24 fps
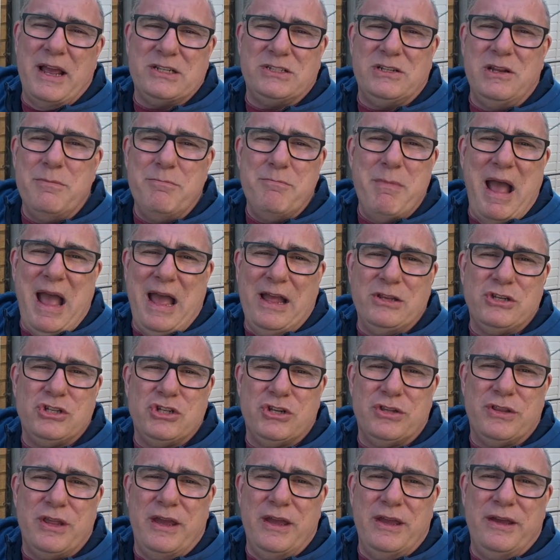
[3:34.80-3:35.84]
actually
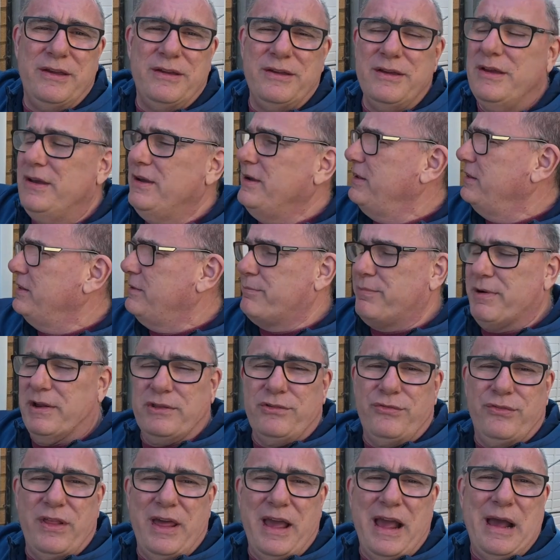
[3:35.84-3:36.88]
match. The, the
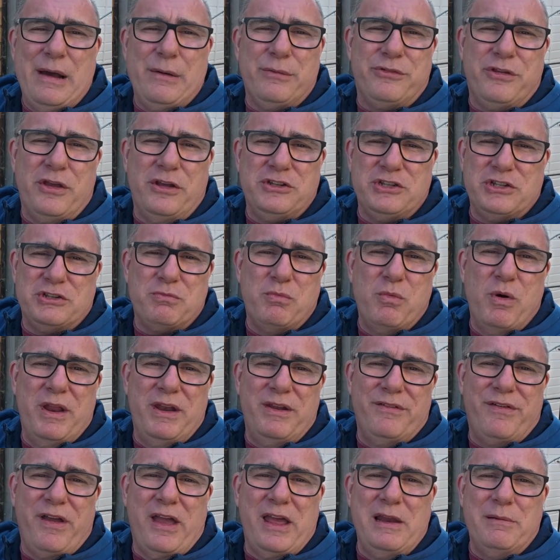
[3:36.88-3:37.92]
bricks for the house I just
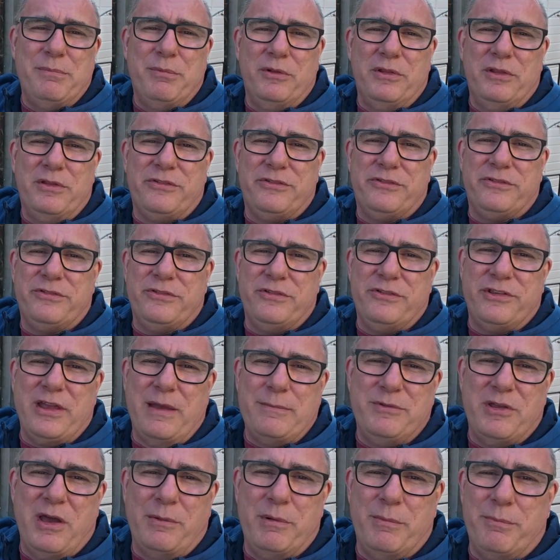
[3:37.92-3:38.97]
weren't available, the, the
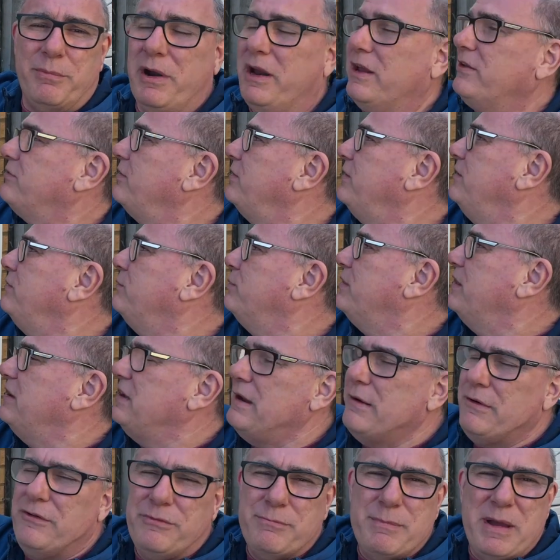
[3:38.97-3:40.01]
same type of bricks, so these were the
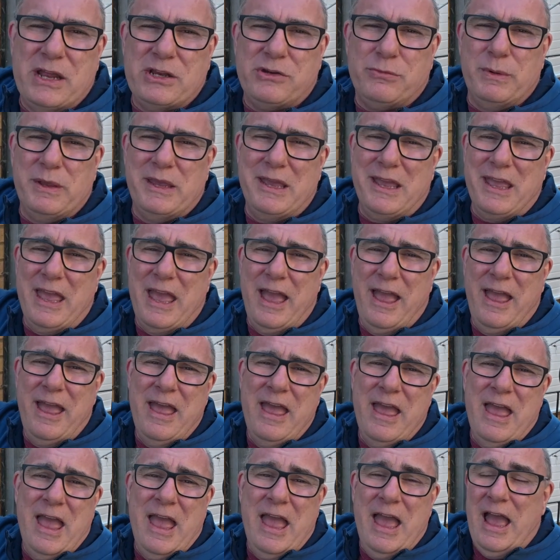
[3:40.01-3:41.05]
nearest match we could get.
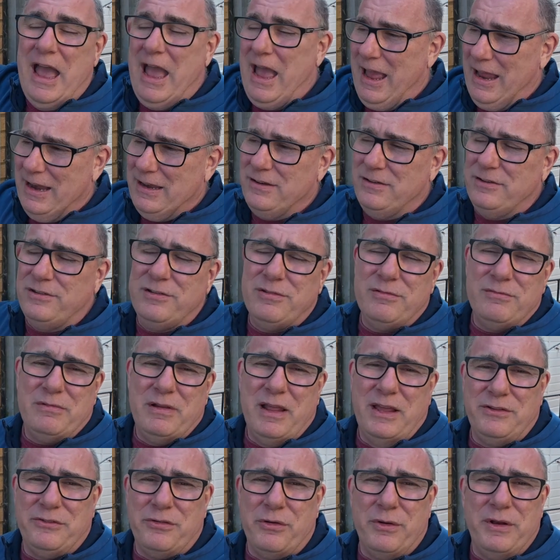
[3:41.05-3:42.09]
And
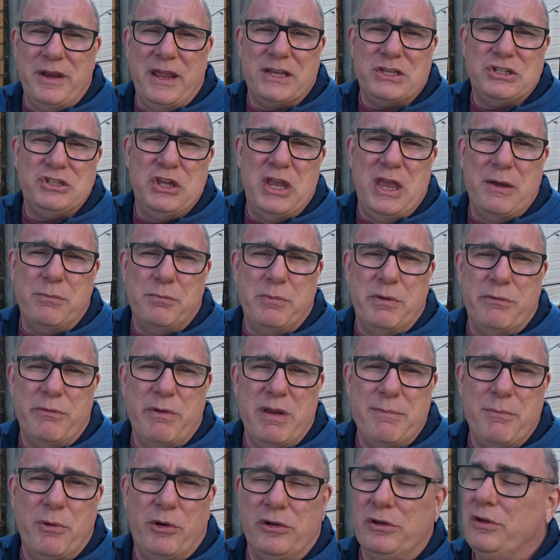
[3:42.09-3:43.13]
later on next year, when we
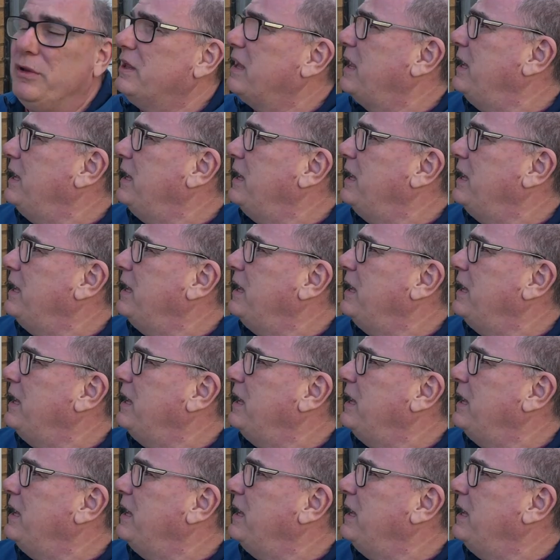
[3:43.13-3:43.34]
remodel the